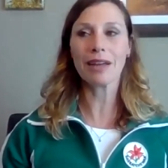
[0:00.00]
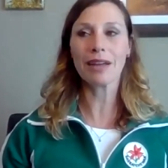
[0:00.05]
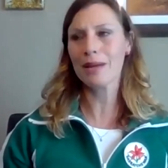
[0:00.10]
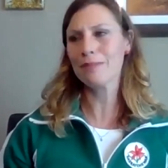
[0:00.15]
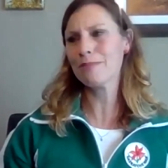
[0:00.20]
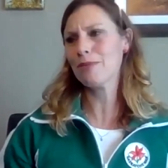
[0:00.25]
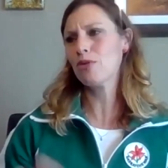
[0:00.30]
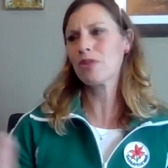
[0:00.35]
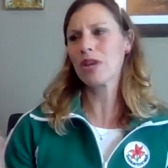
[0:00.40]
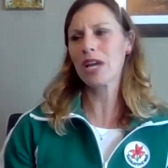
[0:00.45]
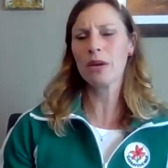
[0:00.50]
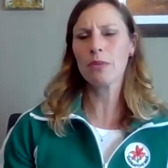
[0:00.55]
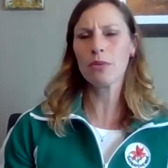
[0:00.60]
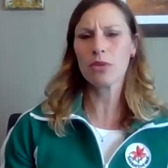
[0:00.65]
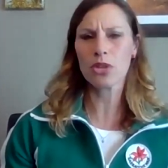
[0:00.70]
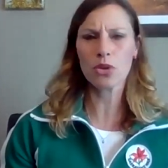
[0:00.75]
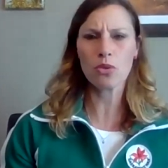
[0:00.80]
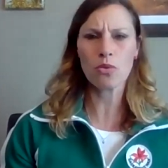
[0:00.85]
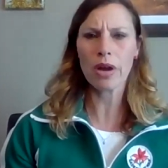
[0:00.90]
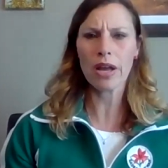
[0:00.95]
I'm okay
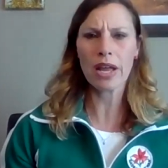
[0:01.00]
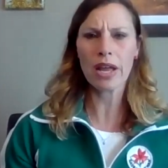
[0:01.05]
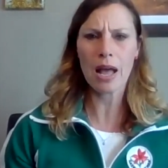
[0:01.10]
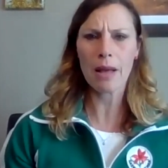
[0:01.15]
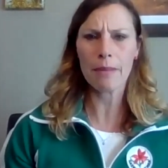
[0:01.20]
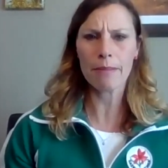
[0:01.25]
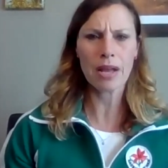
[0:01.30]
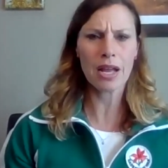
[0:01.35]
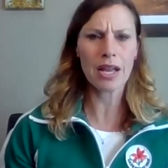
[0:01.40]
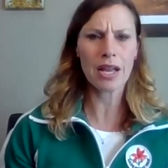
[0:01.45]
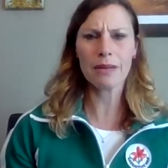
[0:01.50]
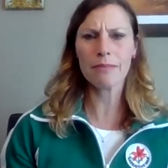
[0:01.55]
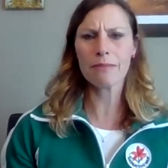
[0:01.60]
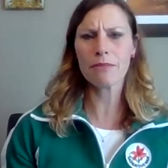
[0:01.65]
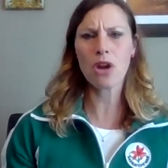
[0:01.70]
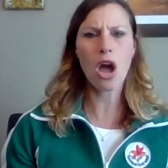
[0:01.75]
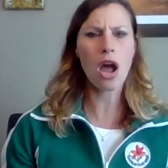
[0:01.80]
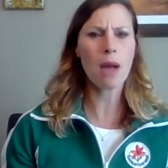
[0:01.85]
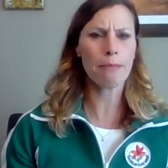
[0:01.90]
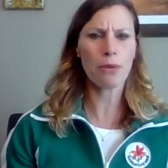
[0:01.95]
with who I am. I am
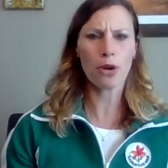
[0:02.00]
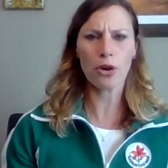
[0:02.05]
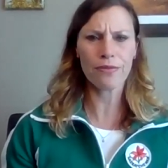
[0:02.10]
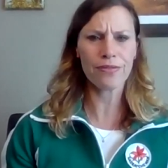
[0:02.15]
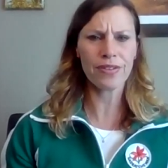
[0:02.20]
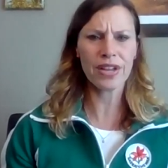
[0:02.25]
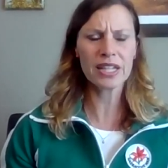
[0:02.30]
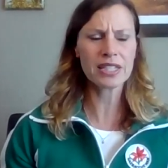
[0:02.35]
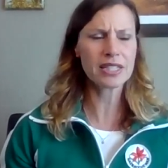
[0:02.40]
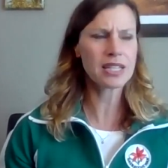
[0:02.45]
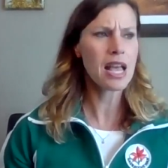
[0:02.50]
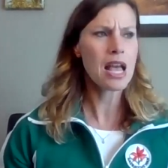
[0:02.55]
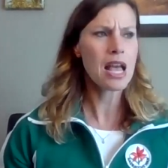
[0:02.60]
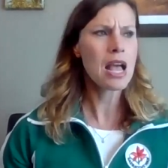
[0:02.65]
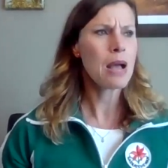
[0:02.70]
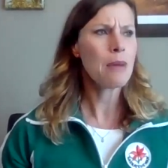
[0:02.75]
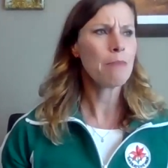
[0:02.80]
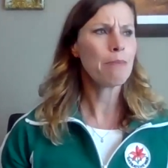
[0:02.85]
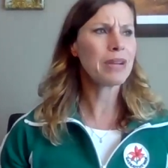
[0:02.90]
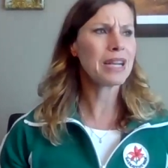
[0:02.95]
not perfect,
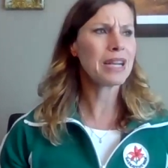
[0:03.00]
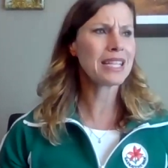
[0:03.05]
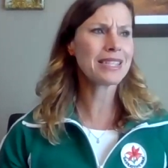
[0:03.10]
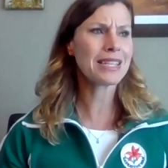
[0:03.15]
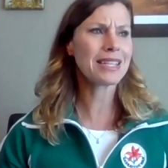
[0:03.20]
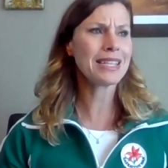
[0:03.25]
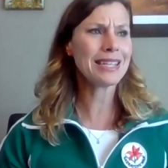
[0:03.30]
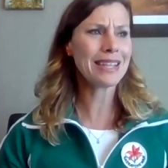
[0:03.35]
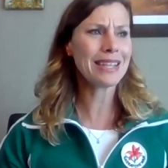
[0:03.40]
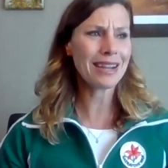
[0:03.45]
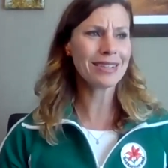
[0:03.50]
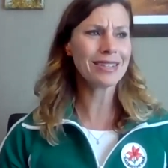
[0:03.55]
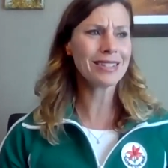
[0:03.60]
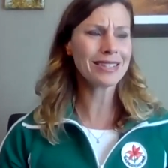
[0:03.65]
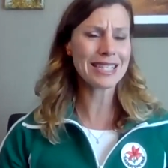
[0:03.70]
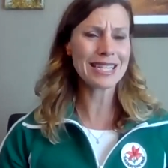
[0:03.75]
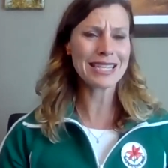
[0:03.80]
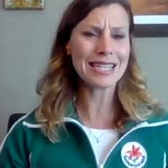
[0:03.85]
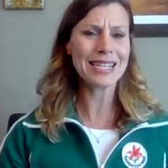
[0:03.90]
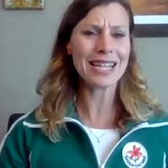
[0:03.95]
but as a young
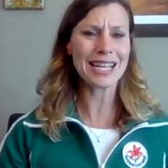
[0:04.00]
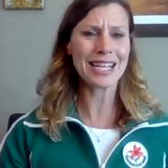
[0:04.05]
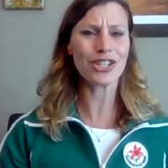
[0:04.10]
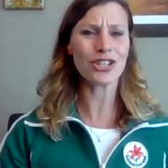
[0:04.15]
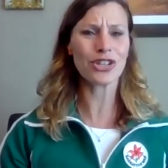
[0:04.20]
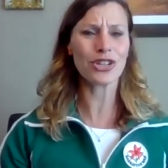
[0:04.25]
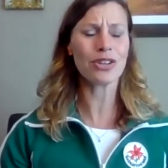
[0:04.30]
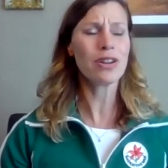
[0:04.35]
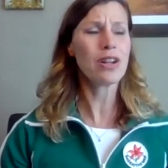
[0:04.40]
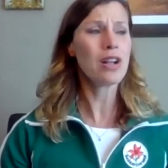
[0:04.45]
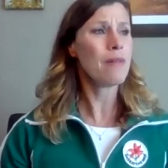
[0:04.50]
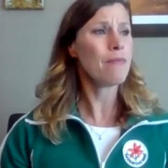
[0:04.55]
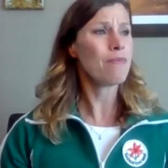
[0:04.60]
teenager,